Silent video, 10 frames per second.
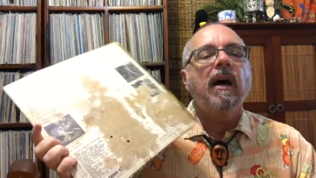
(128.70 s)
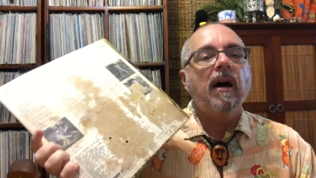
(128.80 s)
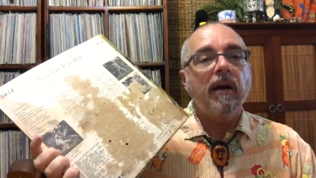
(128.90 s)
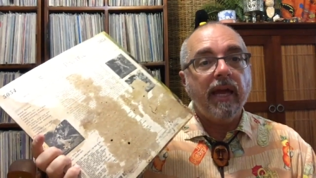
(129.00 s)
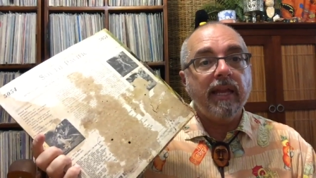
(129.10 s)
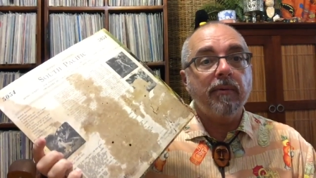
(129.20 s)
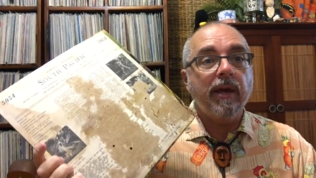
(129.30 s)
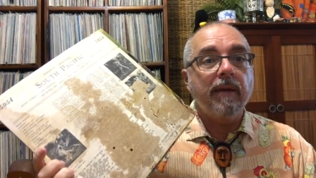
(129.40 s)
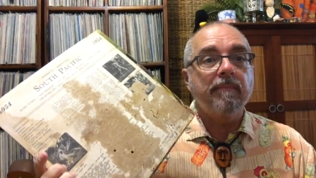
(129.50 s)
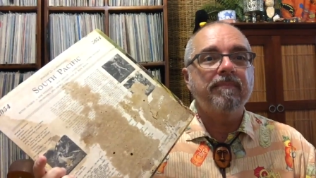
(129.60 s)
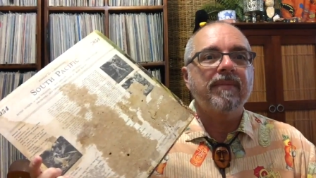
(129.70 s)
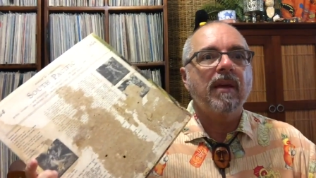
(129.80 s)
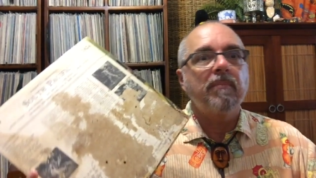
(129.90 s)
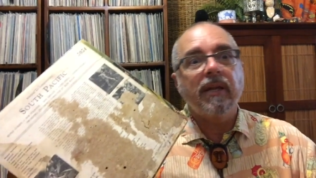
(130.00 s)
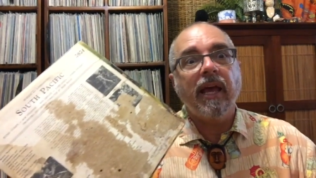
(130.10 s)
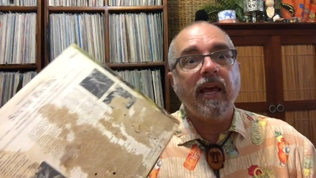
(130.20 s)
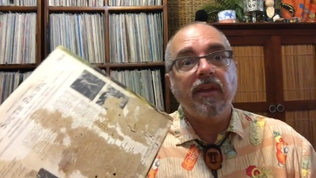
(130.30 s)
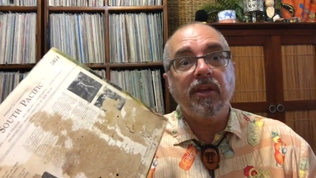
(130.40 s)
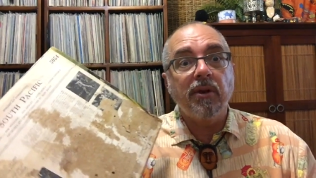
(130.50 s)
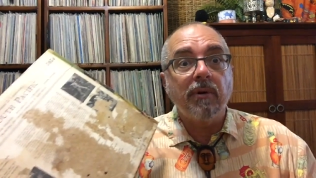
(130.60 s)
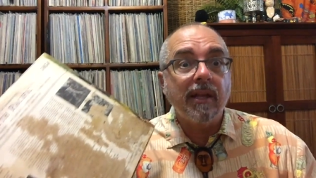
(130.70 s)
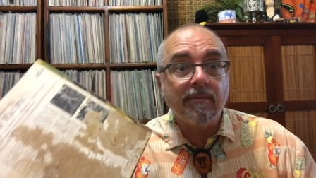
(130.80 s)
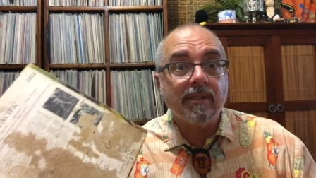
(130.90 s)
Uh, anyway, but hey, you know what?